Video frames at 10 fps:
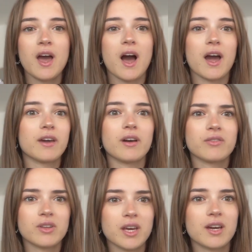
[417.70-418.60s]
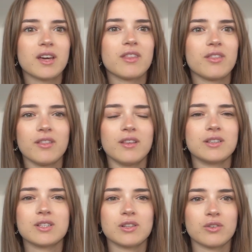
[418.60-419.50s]
I feel like this
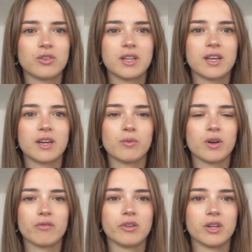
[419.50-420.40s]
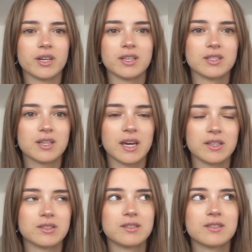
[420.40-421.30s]
is literally like one of the luckiest
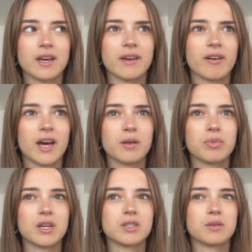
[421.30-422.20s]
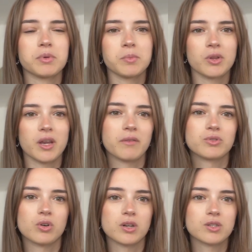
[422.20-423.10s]
cases I've had, because the people that I've
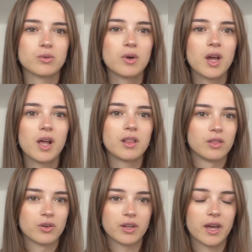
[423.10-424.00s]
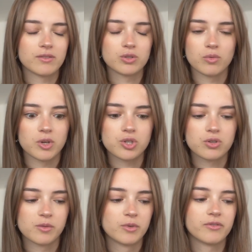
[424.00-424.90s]
talked to literally have so much
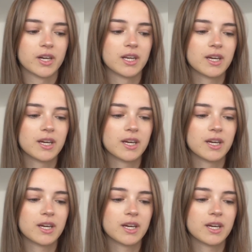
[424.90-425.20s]
trouble finding